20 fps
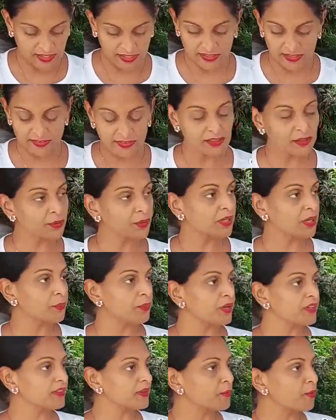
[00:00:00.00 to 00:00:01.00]
Sana said you're gonna
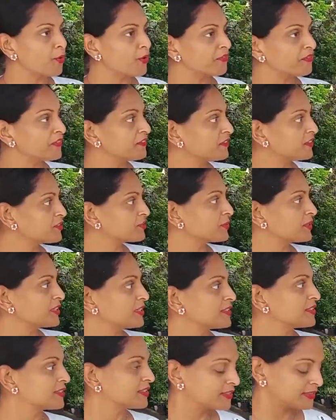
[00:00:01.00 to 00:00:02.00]
boil some coffee for
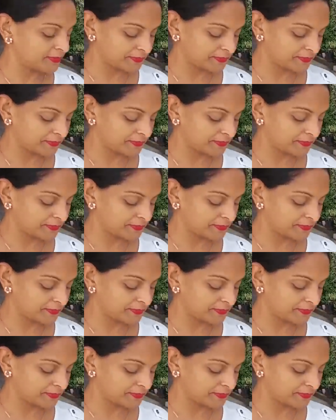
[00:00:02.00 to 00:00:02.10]
this.